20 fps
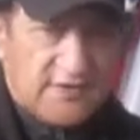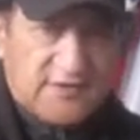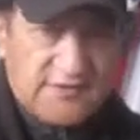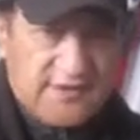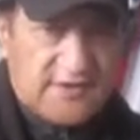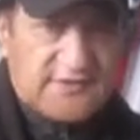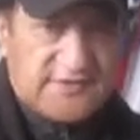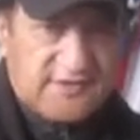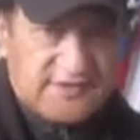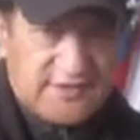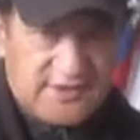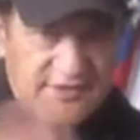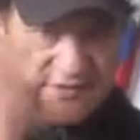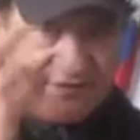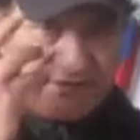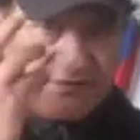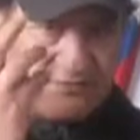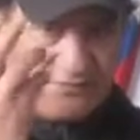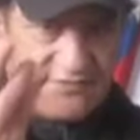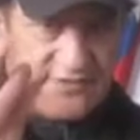Those are the
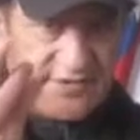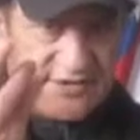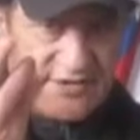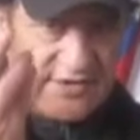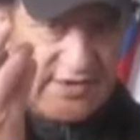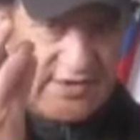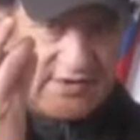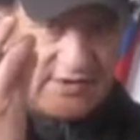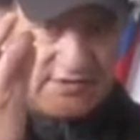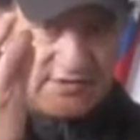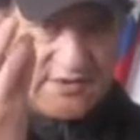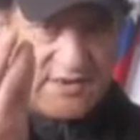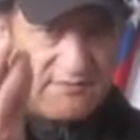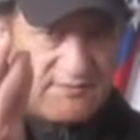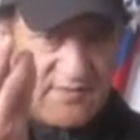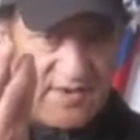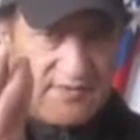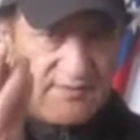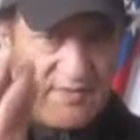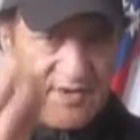three things that
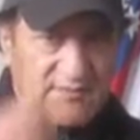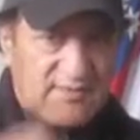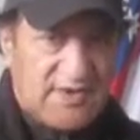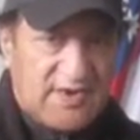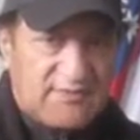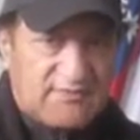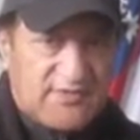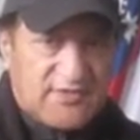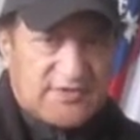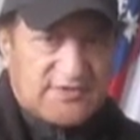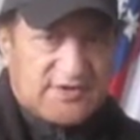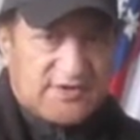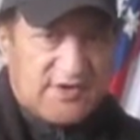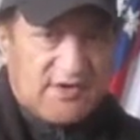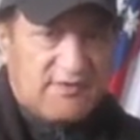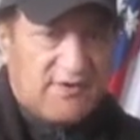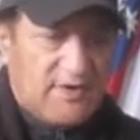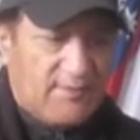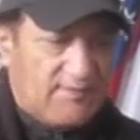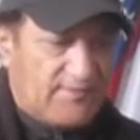make my blood pressure
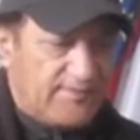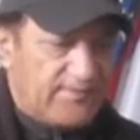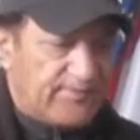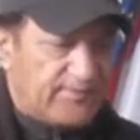go up.